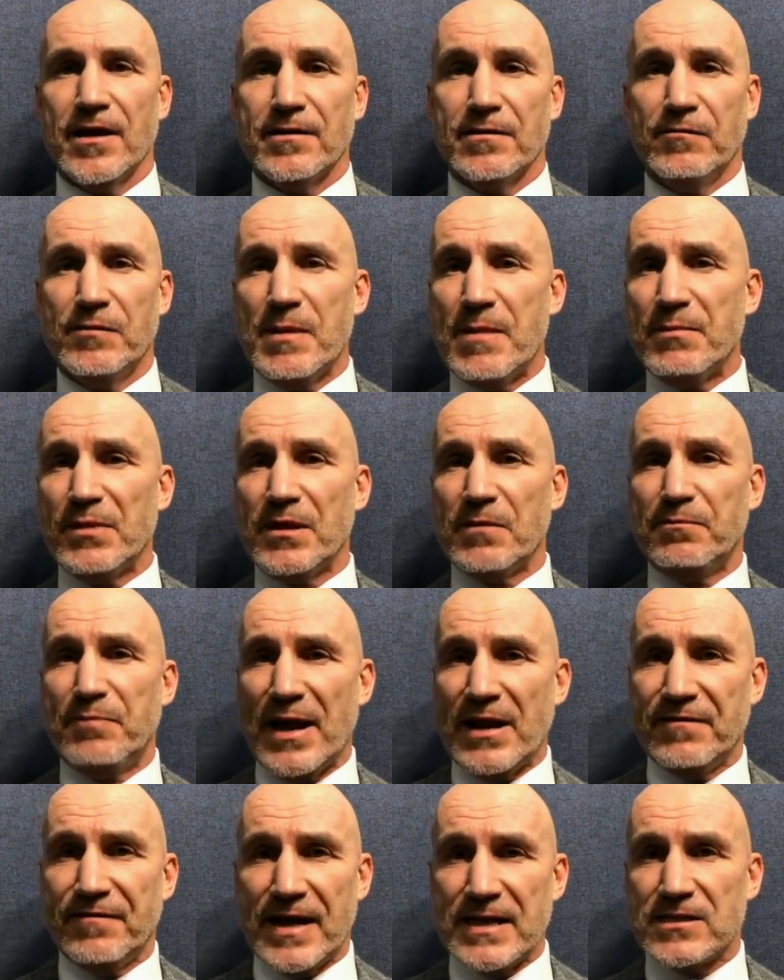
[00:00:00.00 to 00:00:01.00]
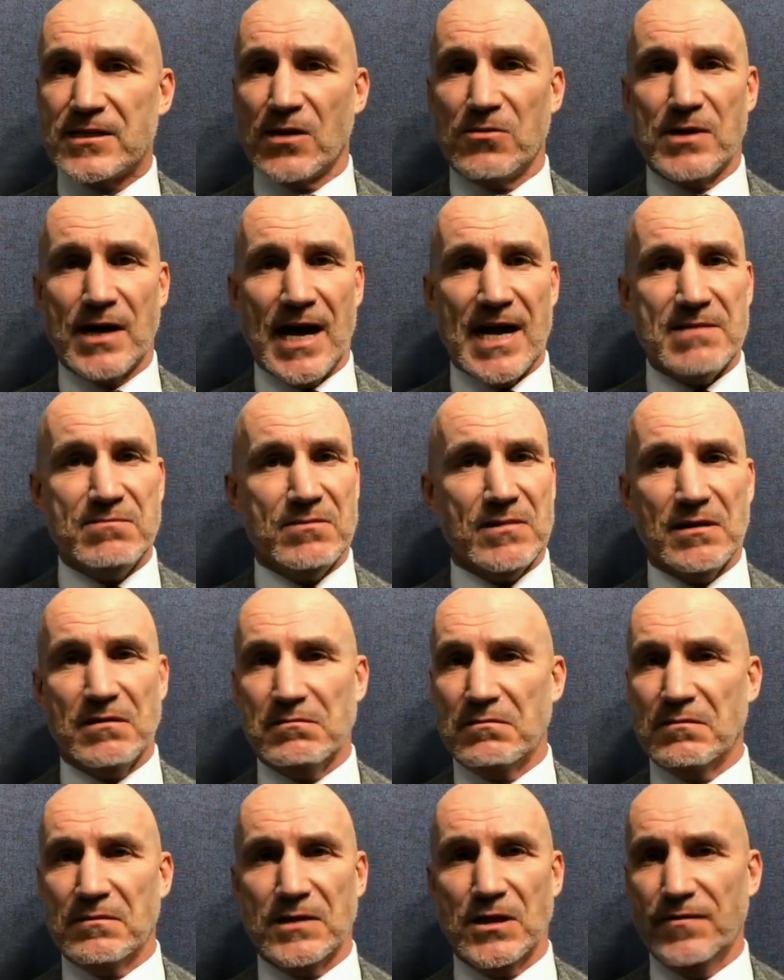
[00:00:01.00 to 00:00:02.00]
Remember the Benevento game?
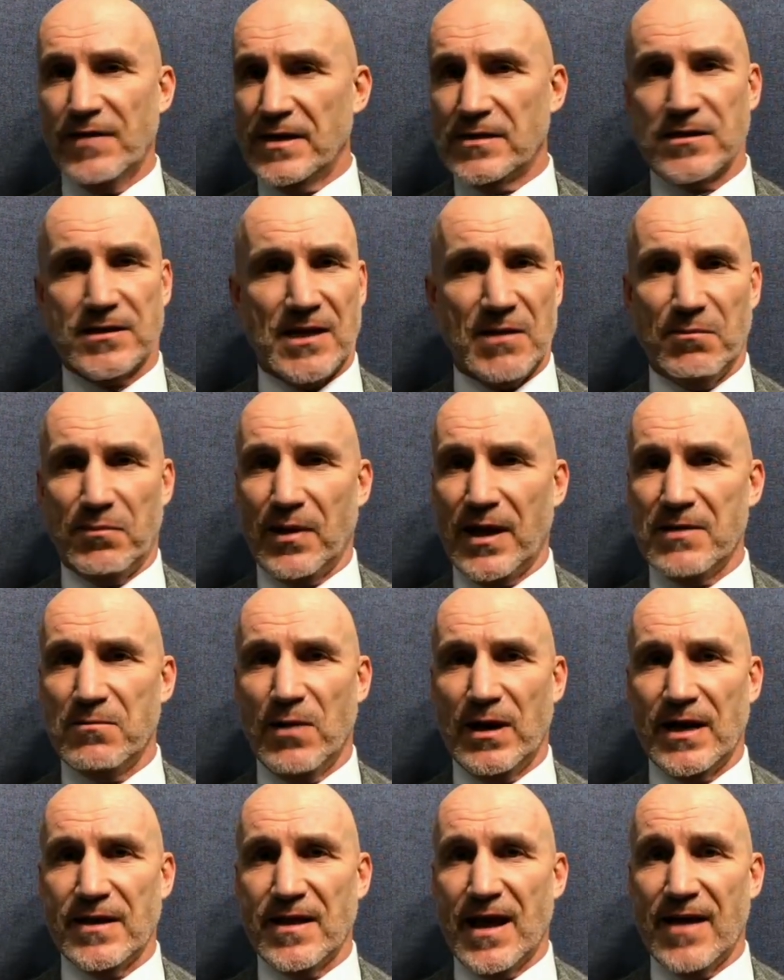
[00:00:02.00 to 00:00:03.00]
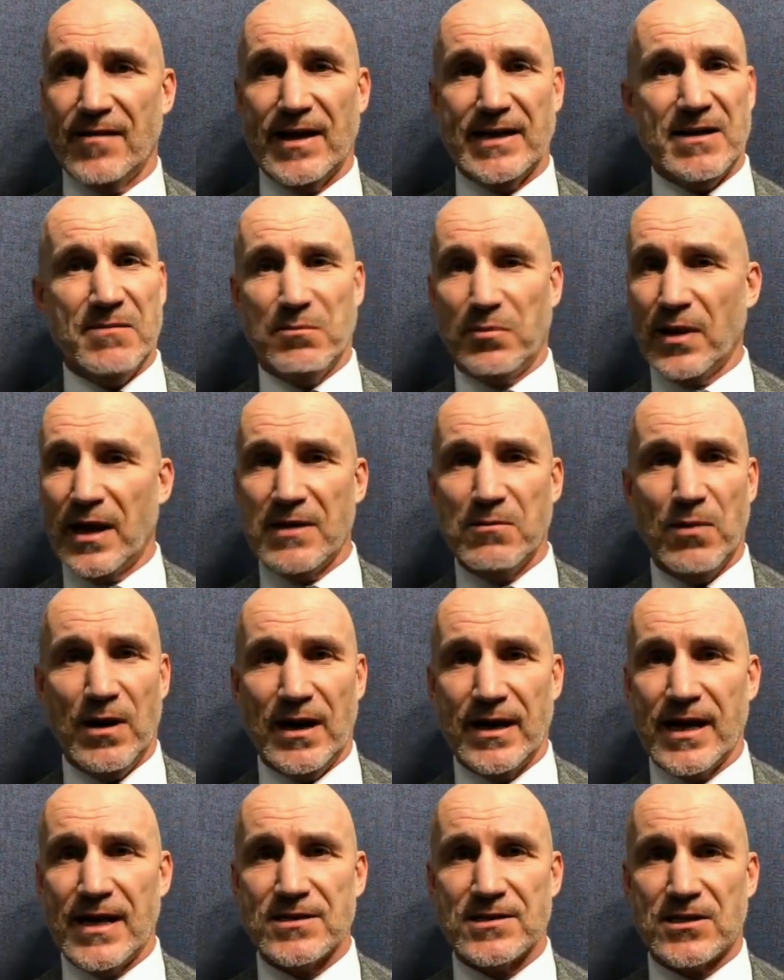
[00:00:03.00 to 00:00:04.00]
Juventus didn't play well in that. Yeah. They didn't play
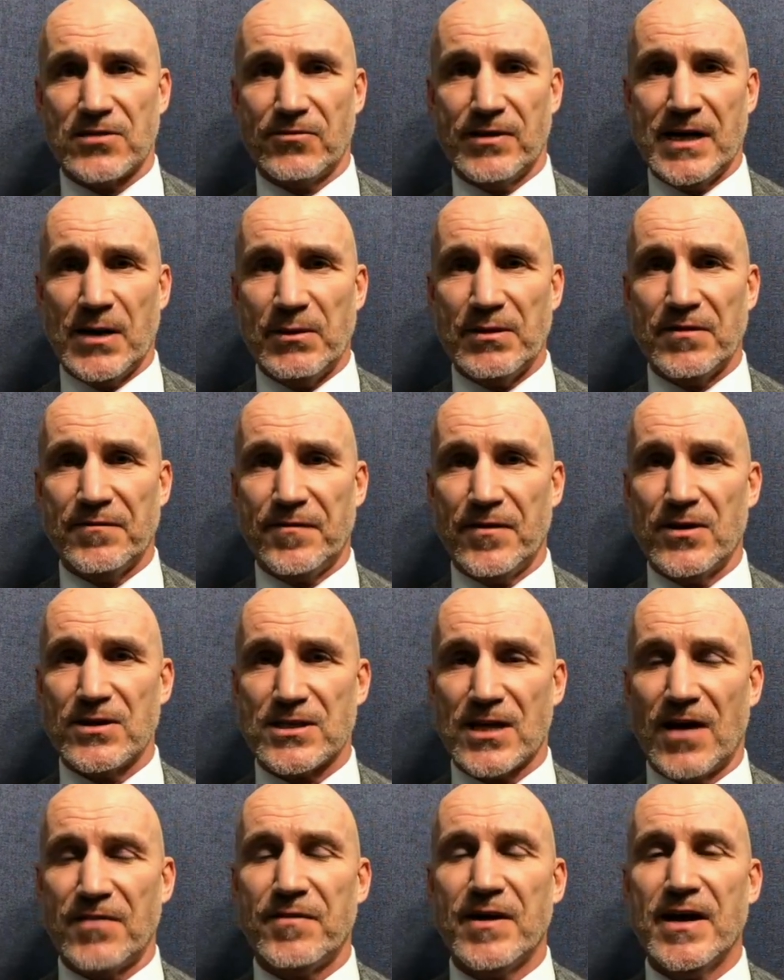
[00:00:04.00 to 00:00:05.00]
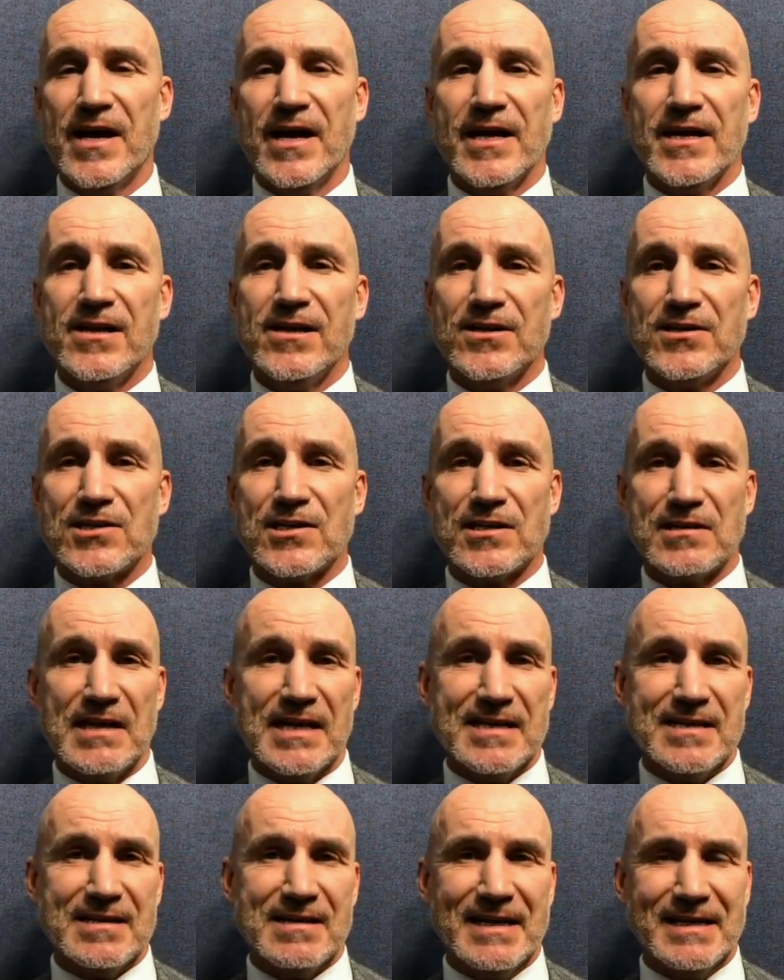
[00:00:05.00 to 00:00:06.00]
well against Torino in the first half. You,
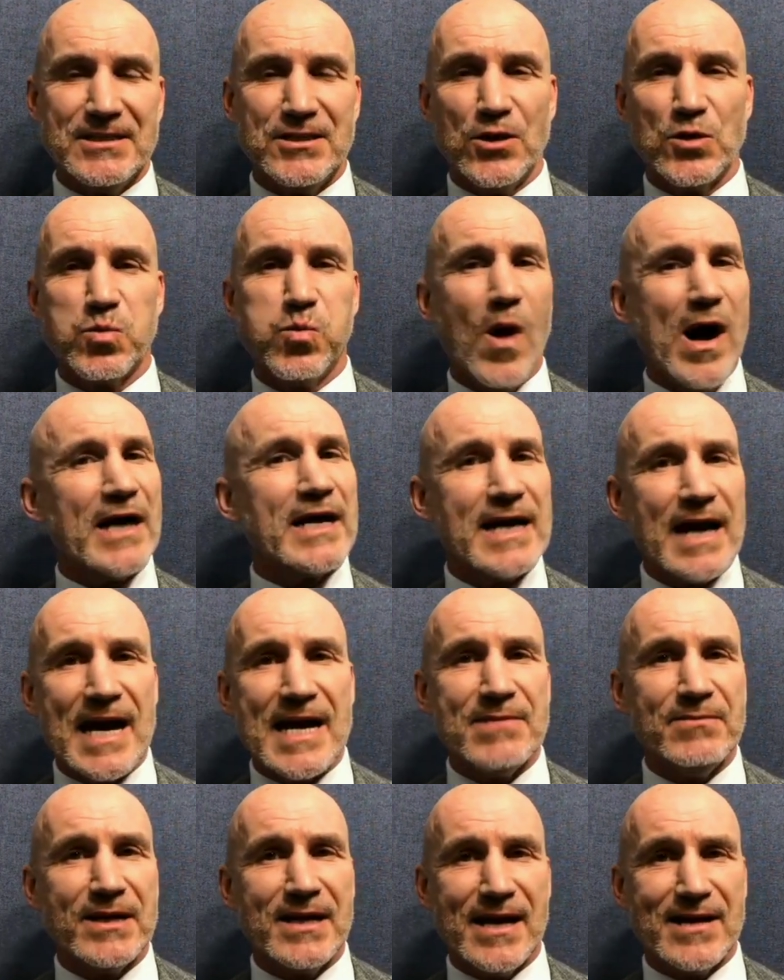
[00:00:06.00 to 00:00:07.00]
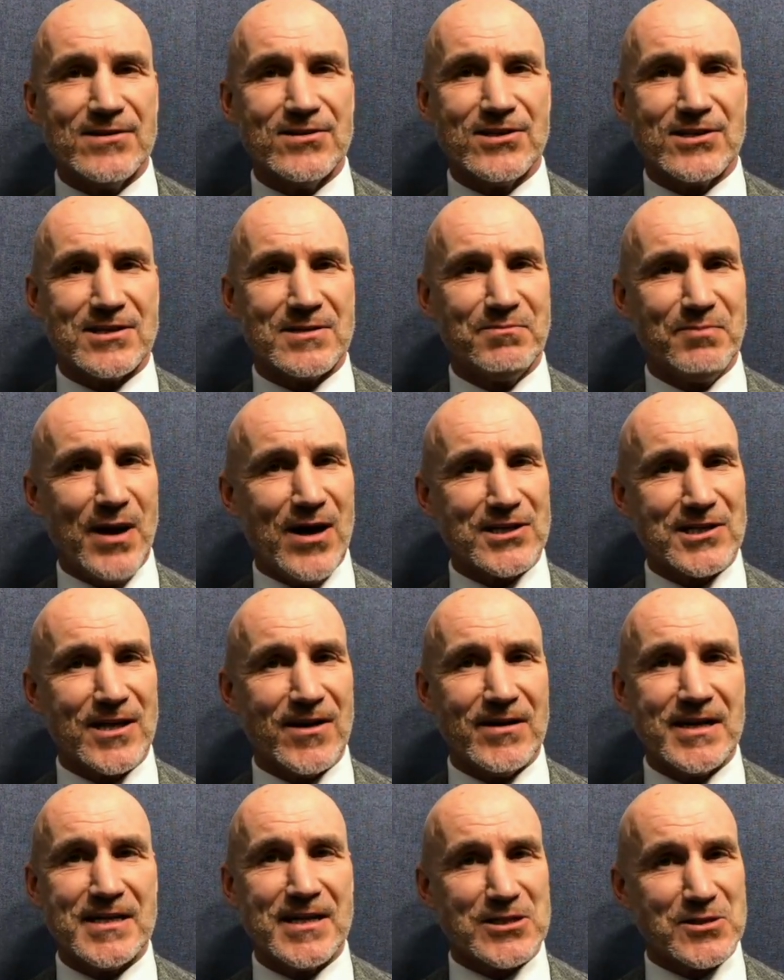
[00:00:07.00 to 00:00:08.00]
it, just one game against
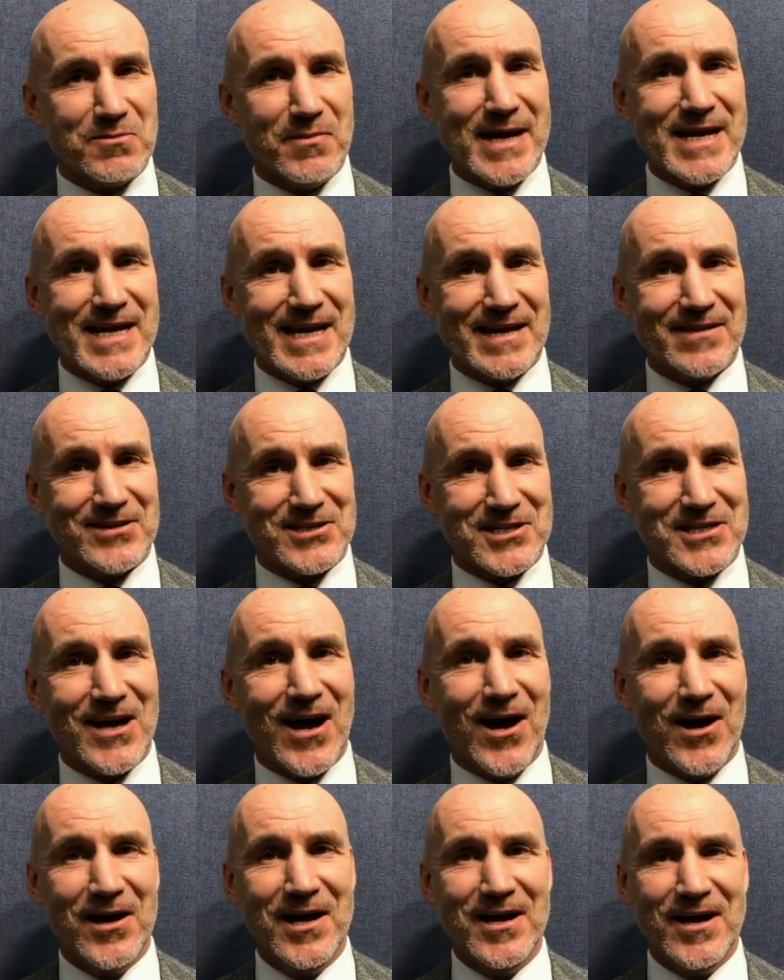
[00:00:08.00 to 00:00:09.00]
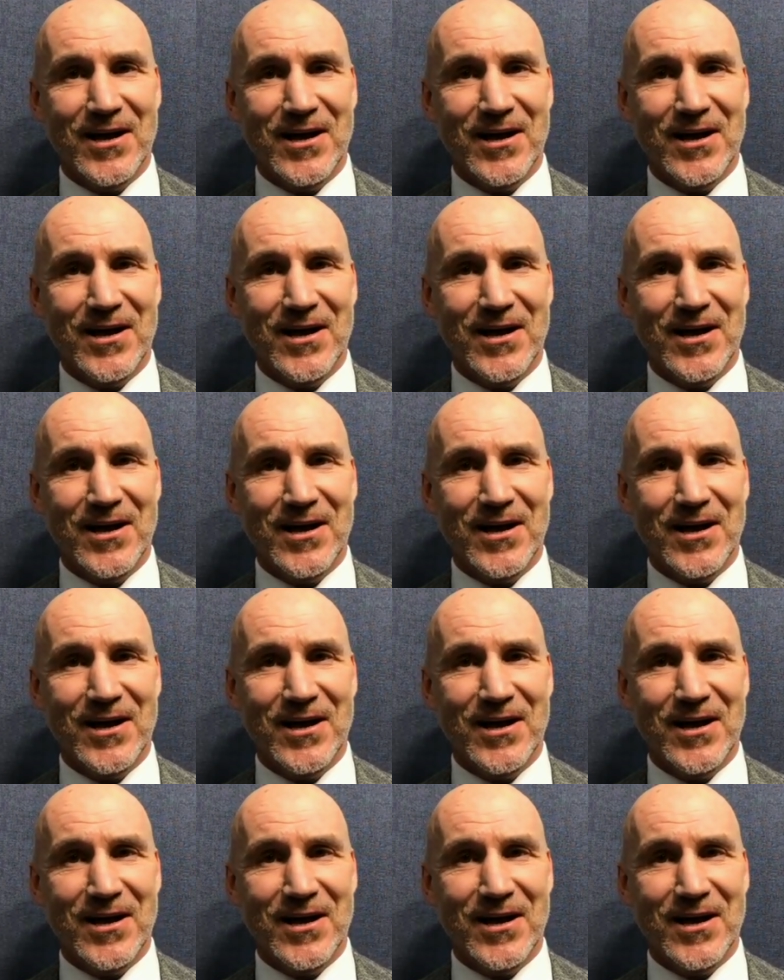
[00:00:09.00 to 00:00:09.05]
Barcelona doesn't make it the start mm-hmm.